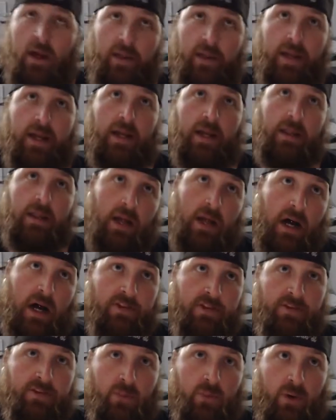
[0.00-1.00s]
I think I
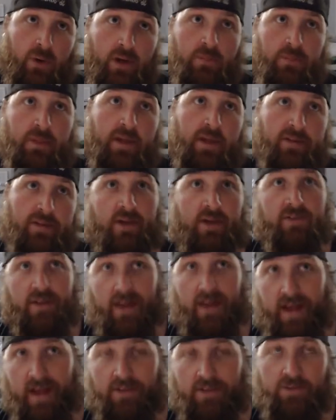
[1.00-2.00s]
lost one because I was
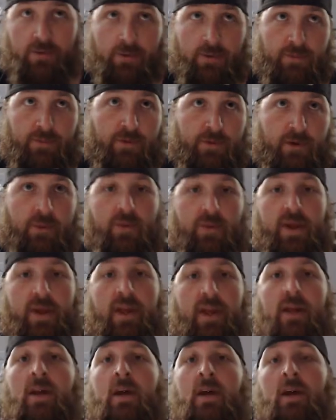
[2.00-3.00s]
an asshole for a
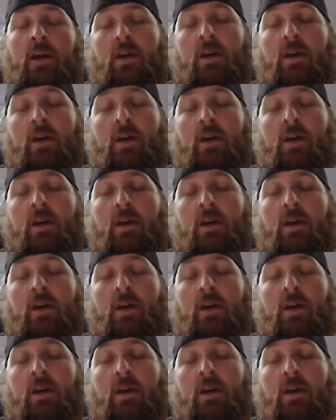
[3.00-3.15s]
week.